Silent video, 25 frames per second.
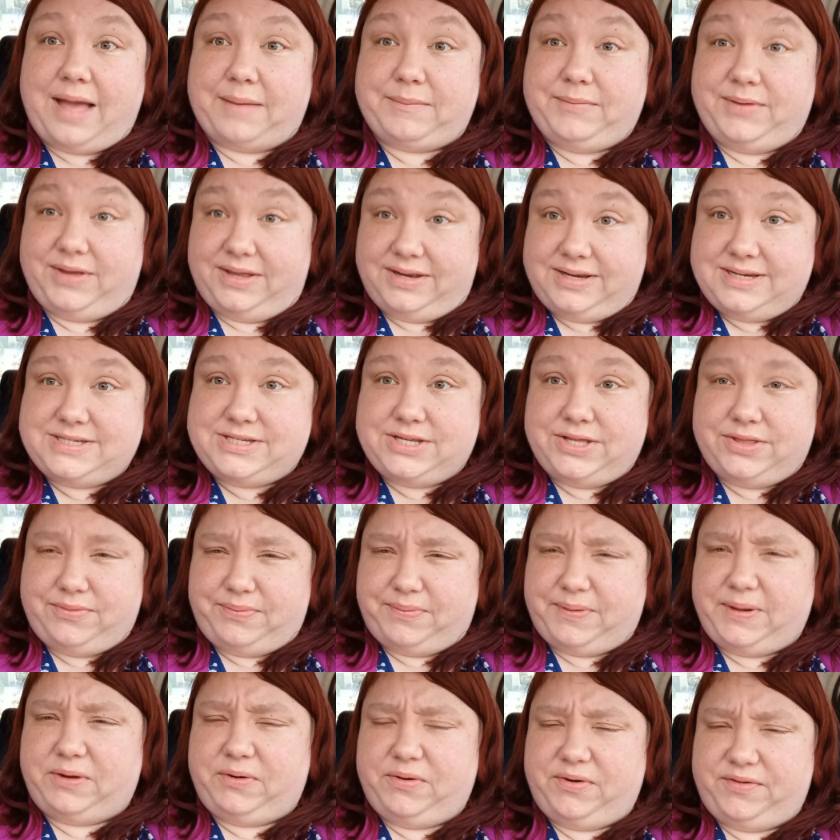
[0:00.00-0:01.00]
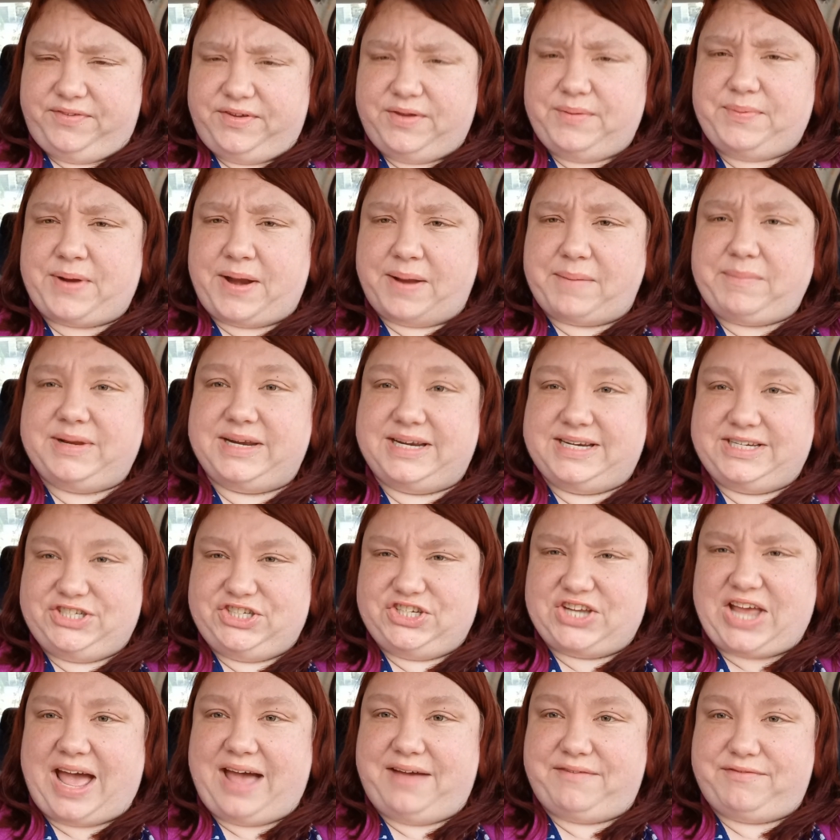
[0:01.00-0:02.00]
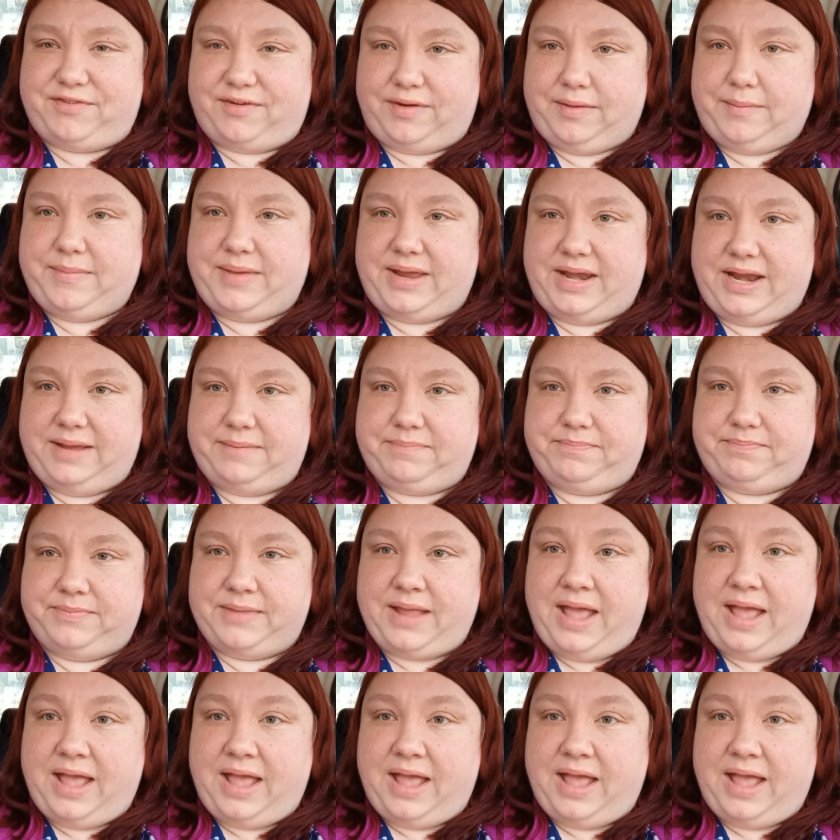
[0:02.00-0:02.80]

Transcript: I'm going to do the book review, but I'm going to chat for a minute.